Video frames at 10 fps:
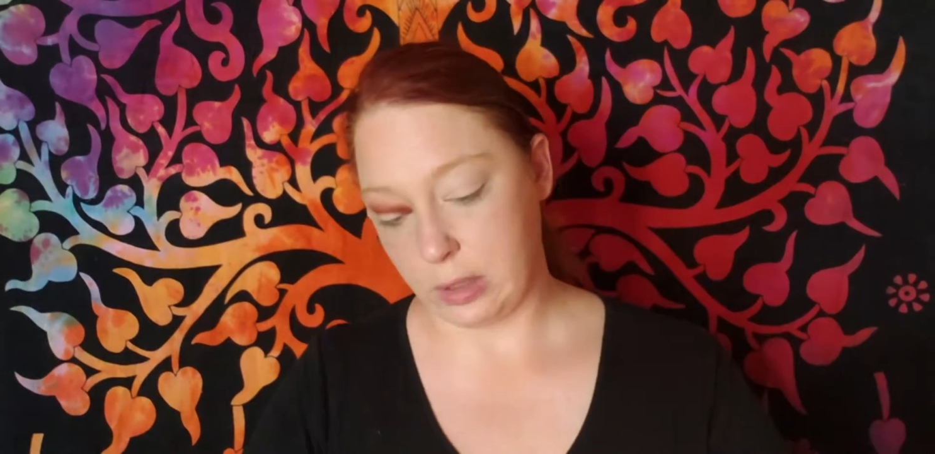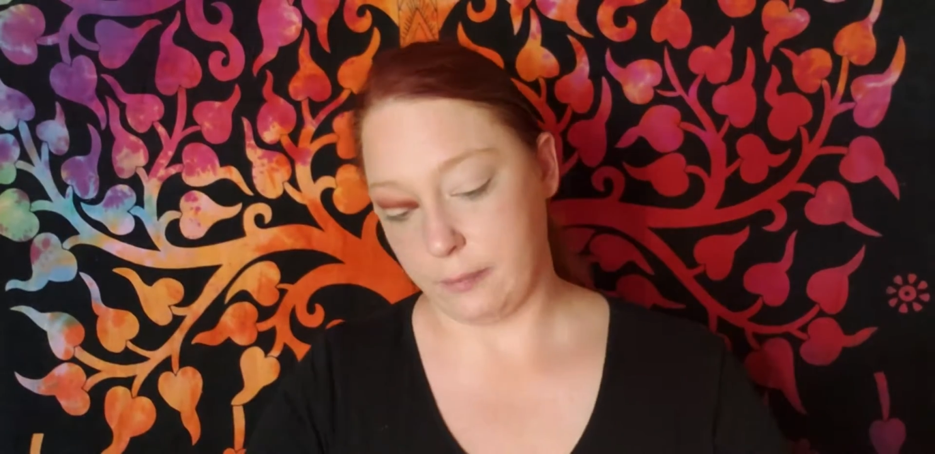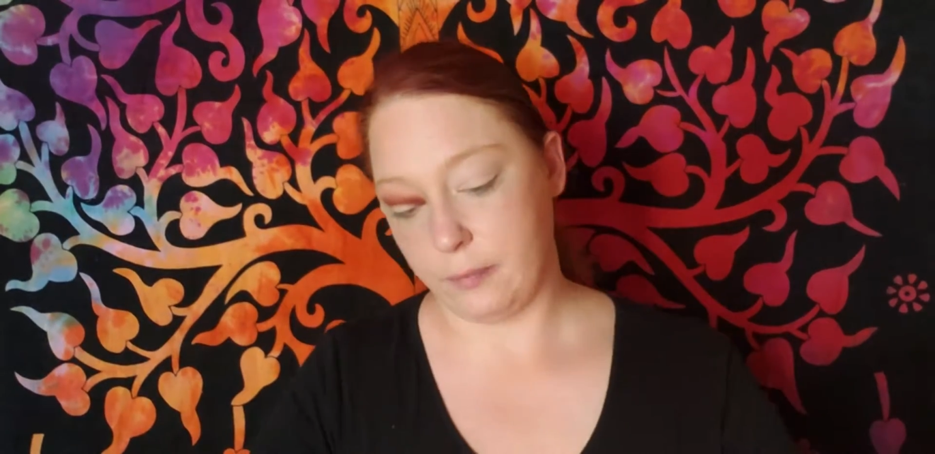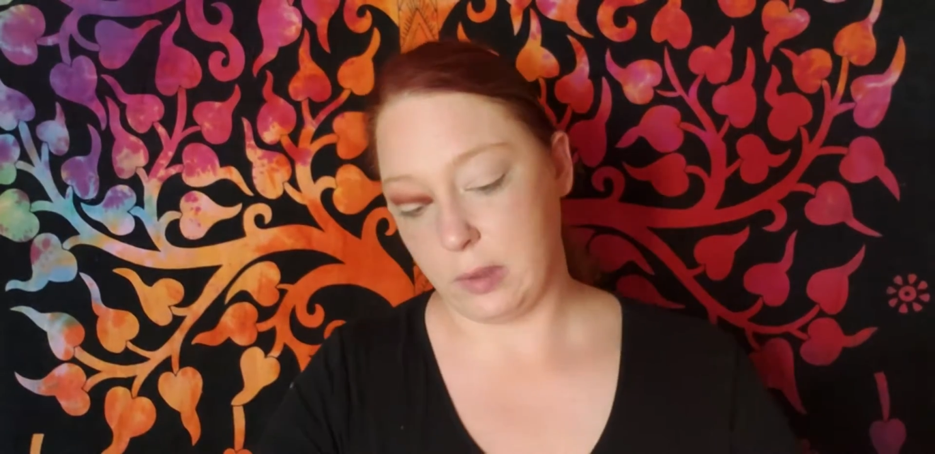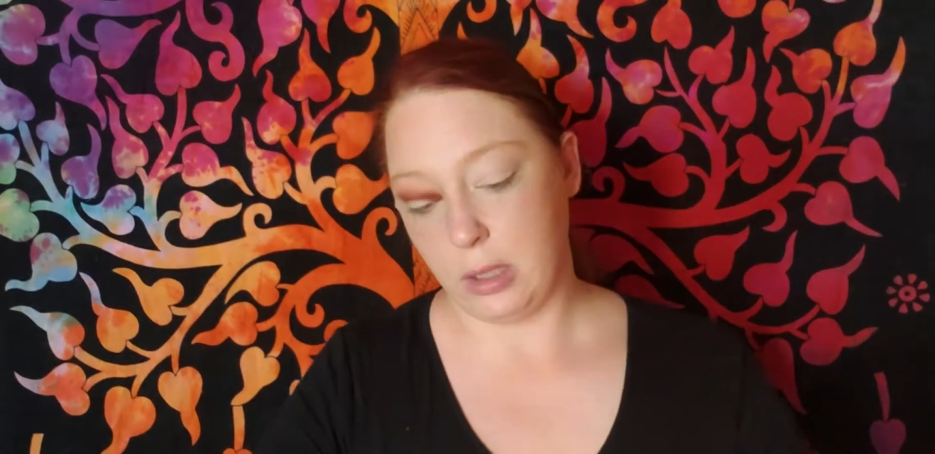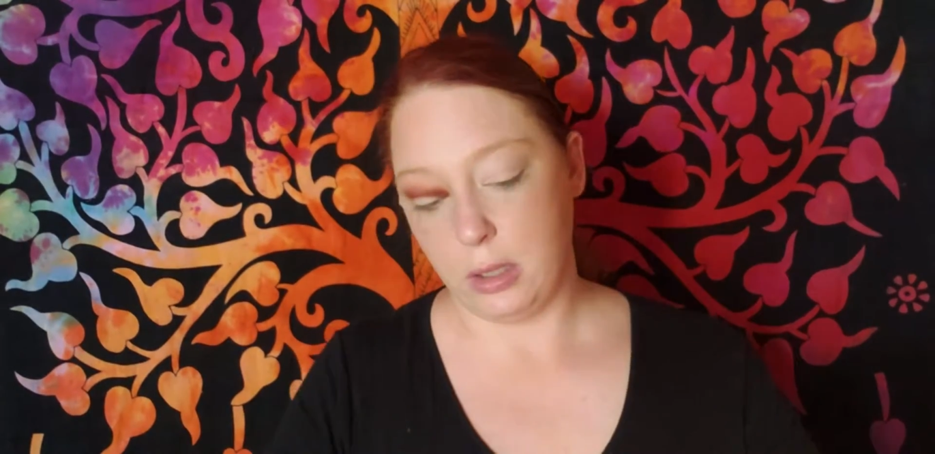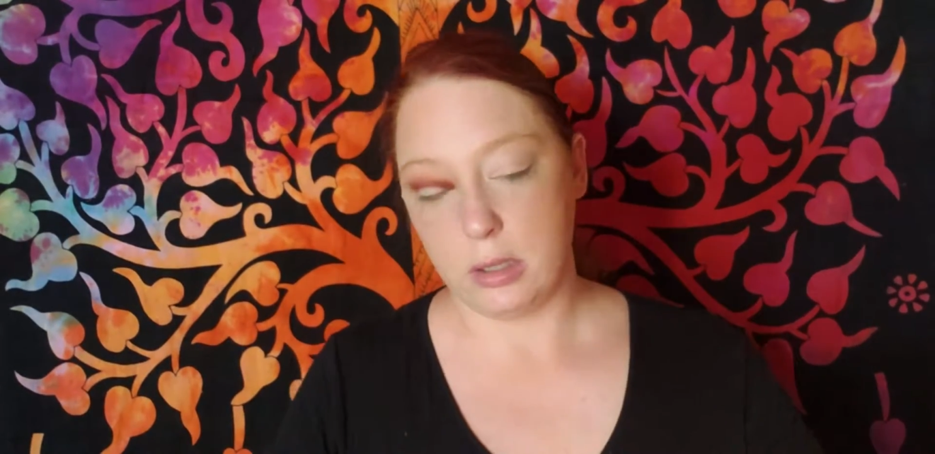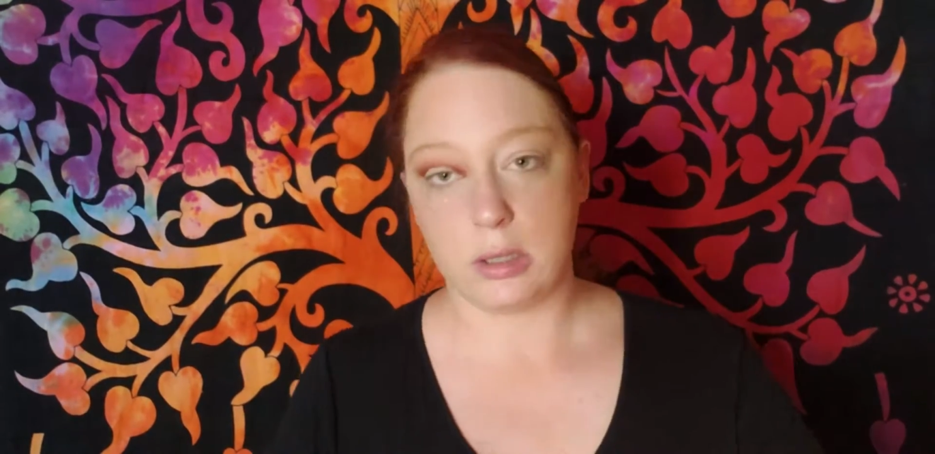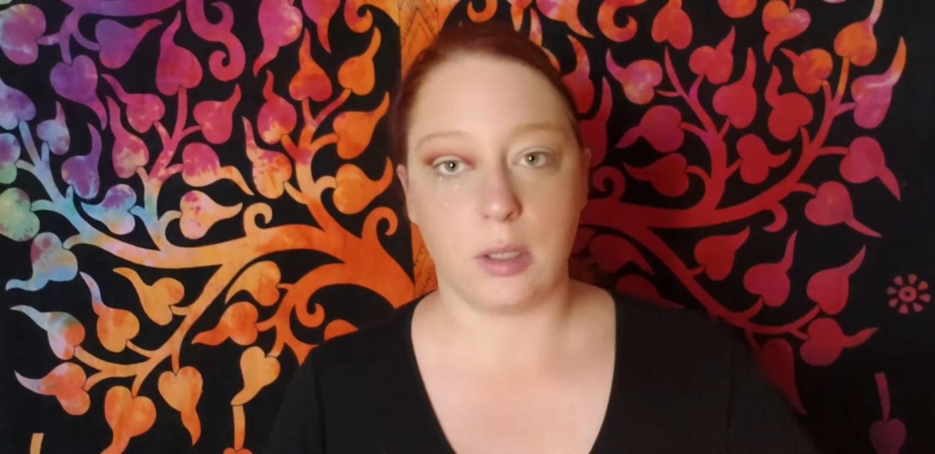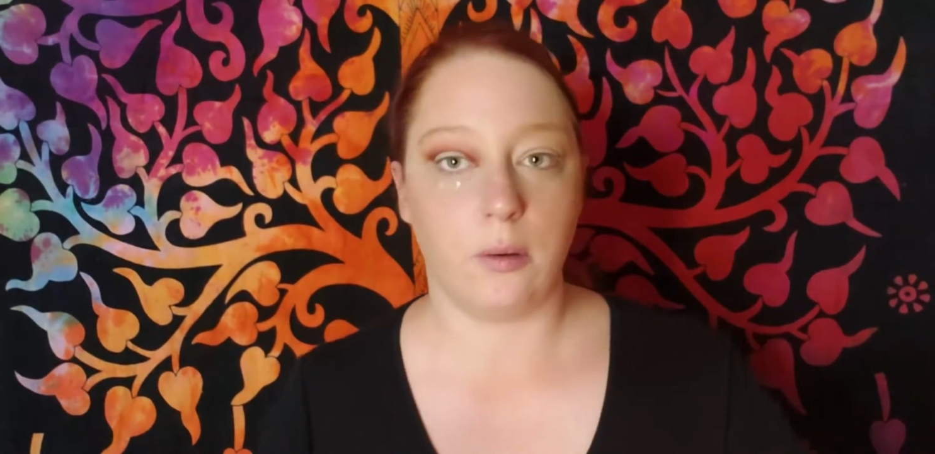Okay,
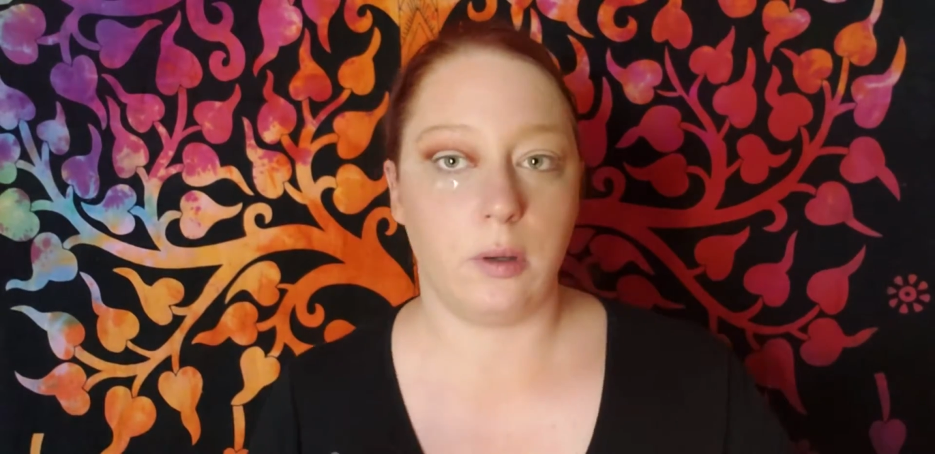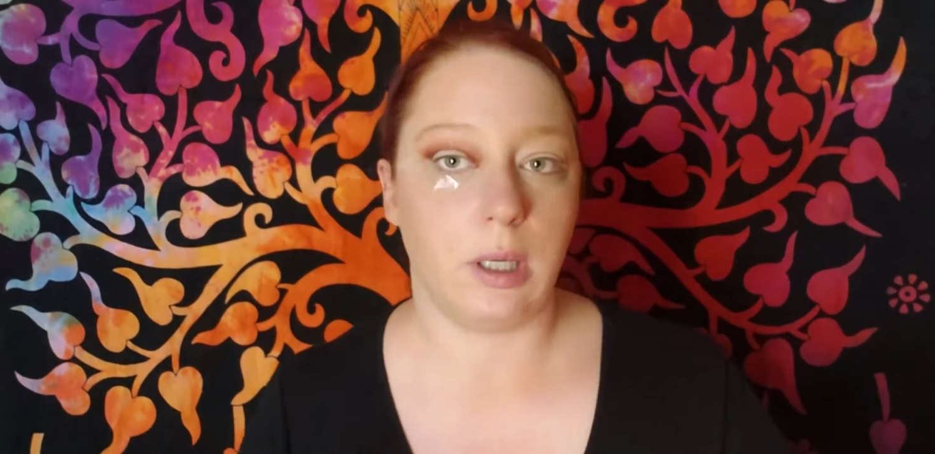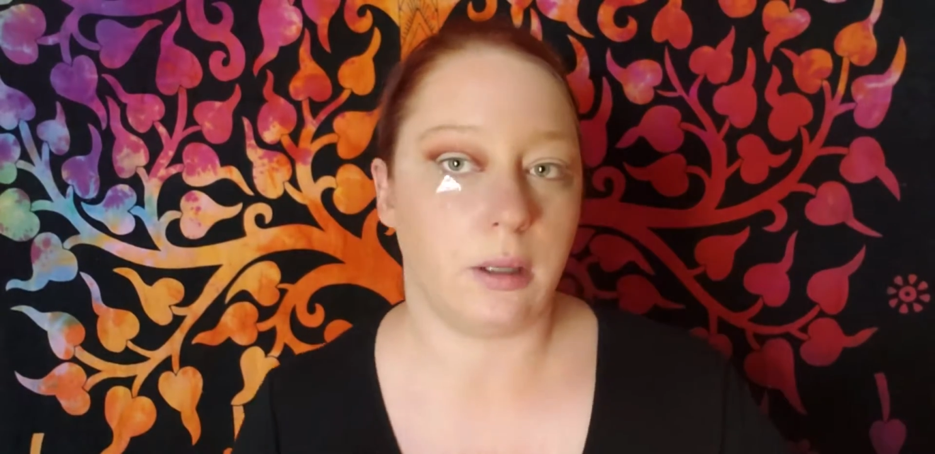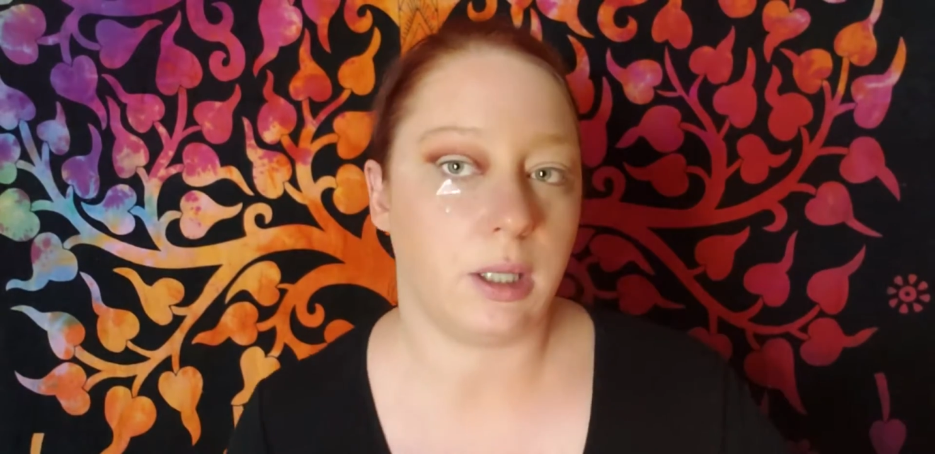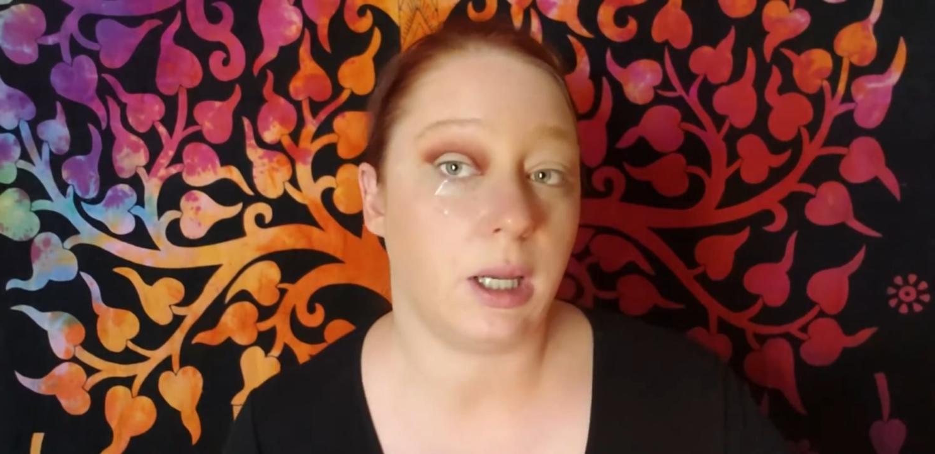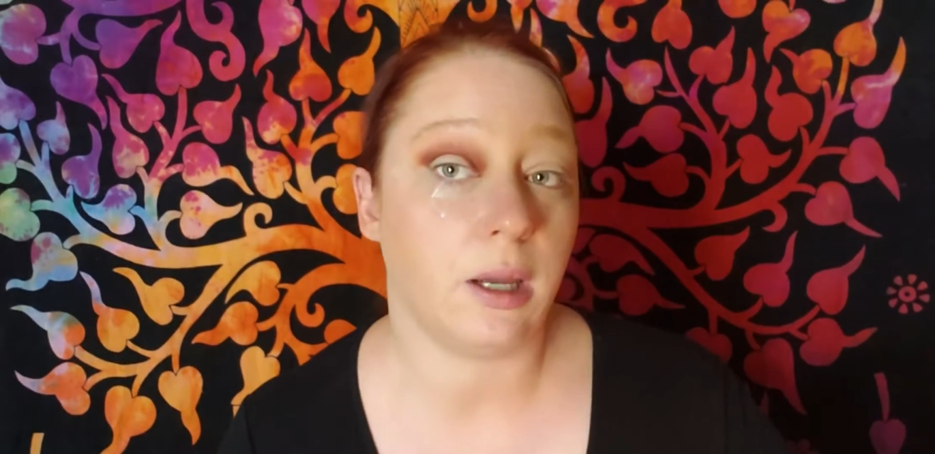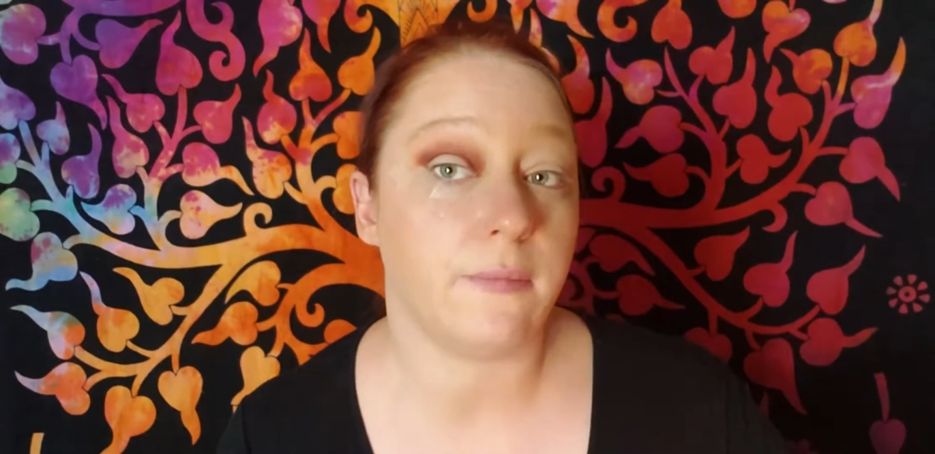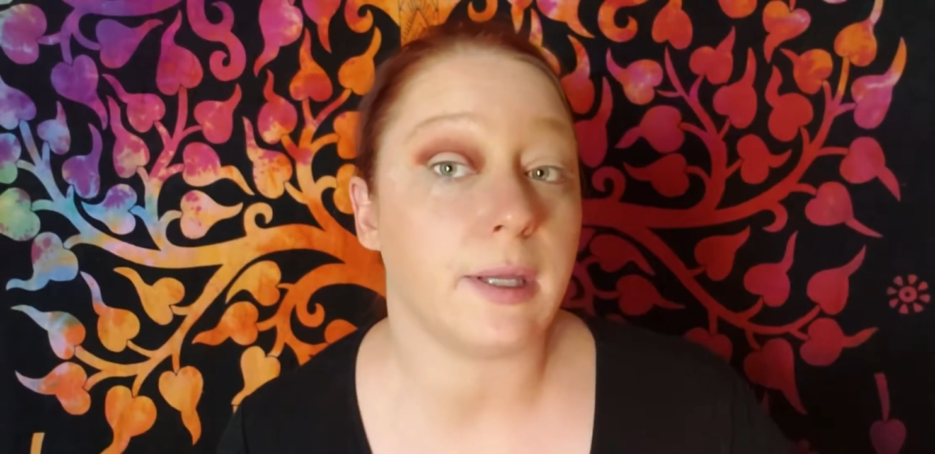so now that I have